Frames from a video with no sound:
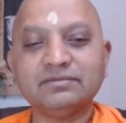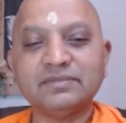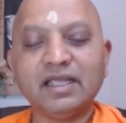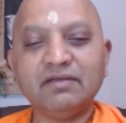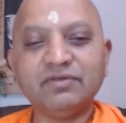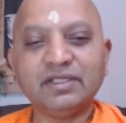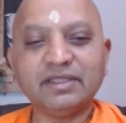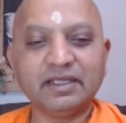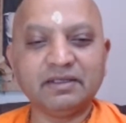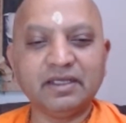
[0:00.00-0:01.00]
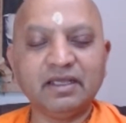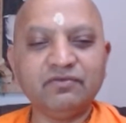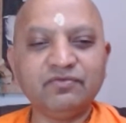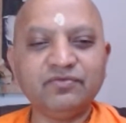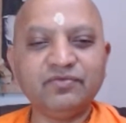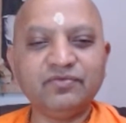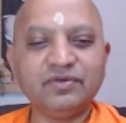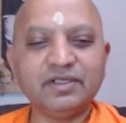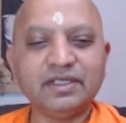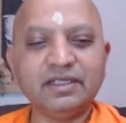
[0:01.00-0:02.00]
Everything,
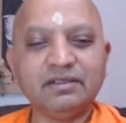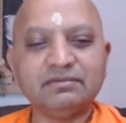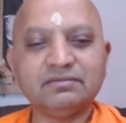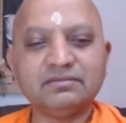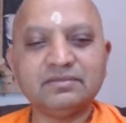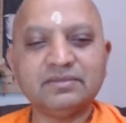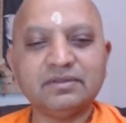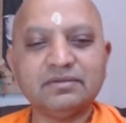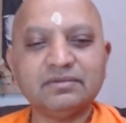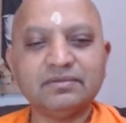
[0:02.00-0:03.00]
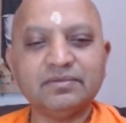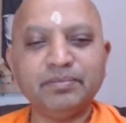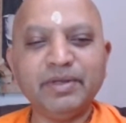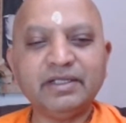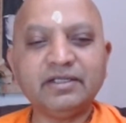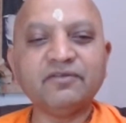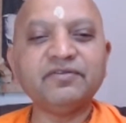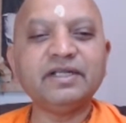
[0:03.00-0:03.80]
every bit of it